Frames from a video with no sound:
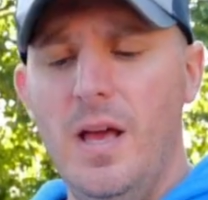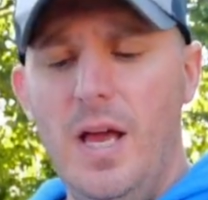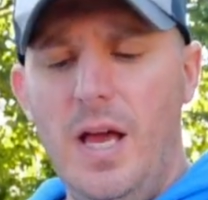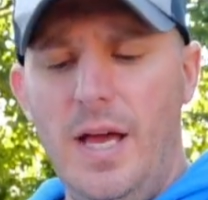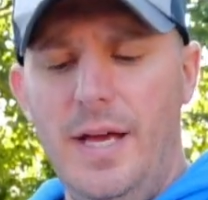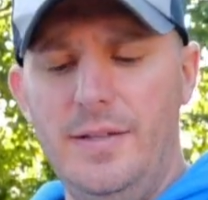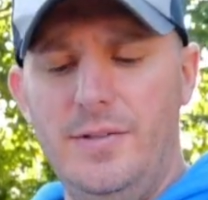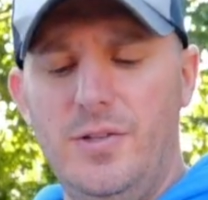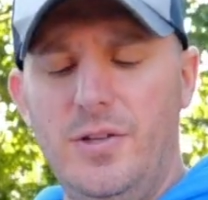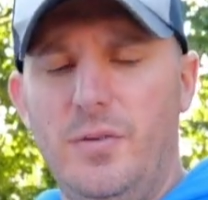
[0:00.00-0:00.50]

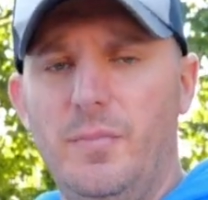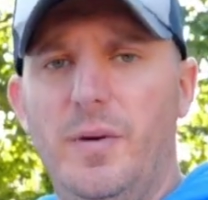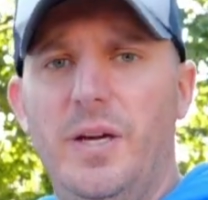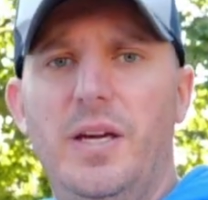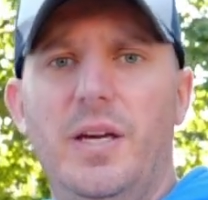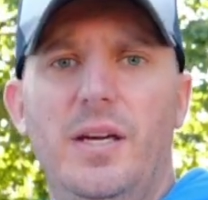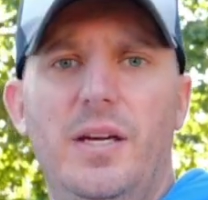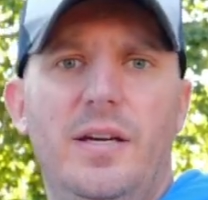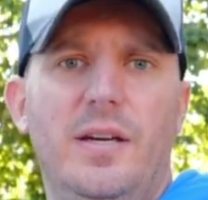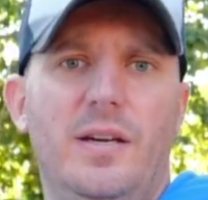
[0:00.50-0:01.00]
It took
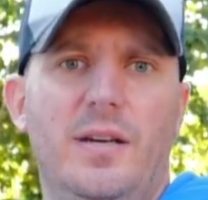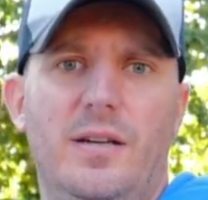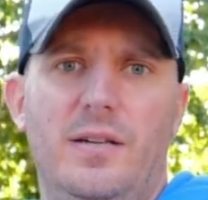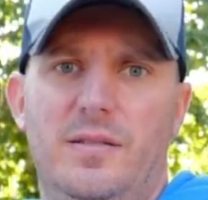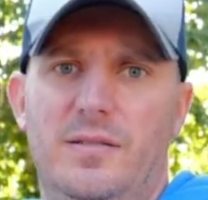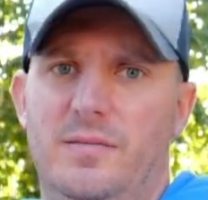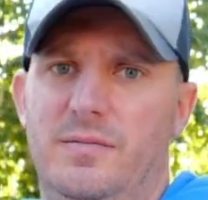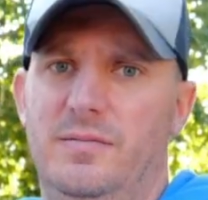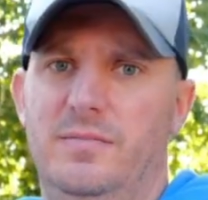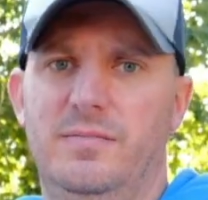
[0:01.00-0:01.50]
me
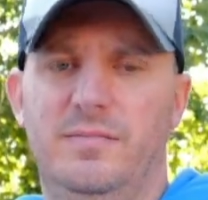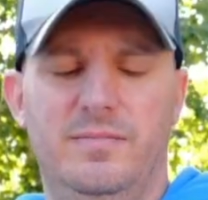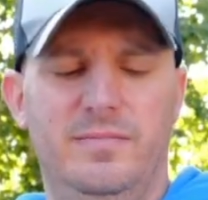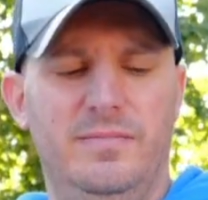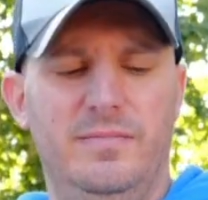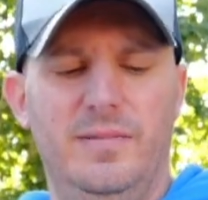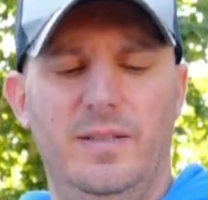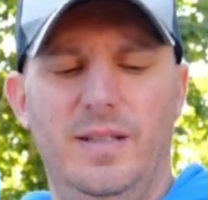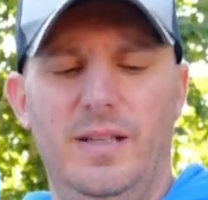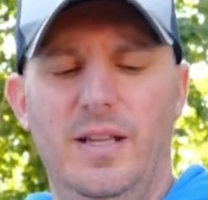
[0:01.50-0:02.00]

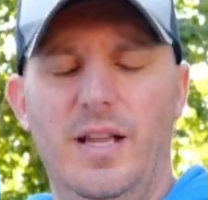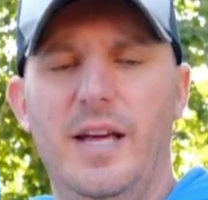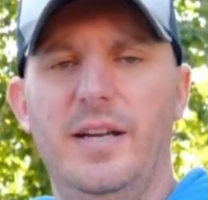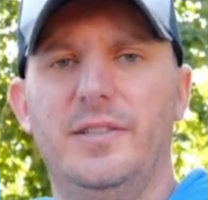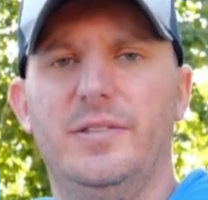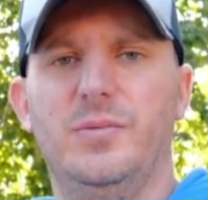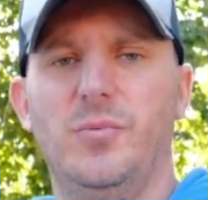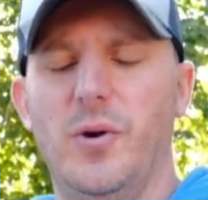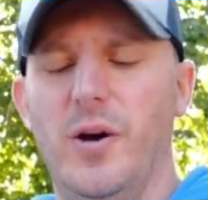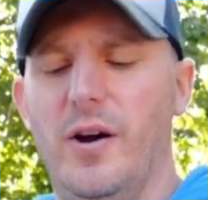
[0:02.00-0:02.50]
a lot of
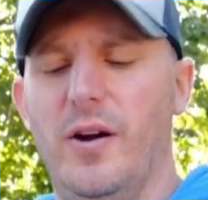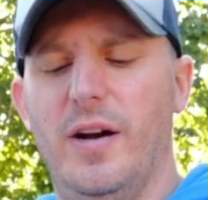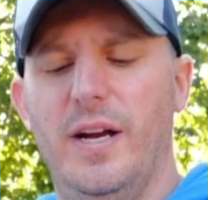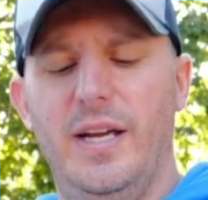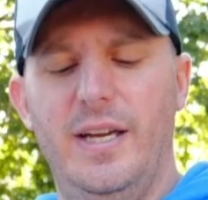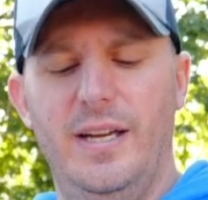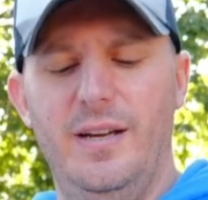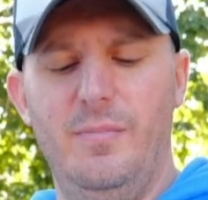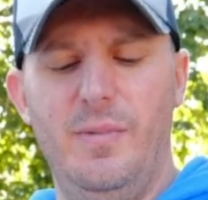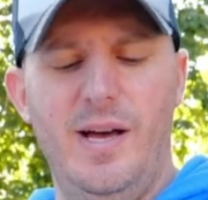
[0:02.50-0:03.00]

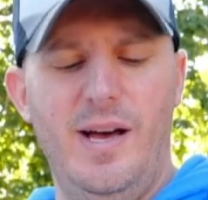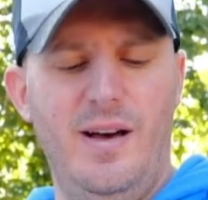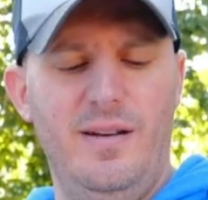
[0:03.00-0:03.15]
swearing and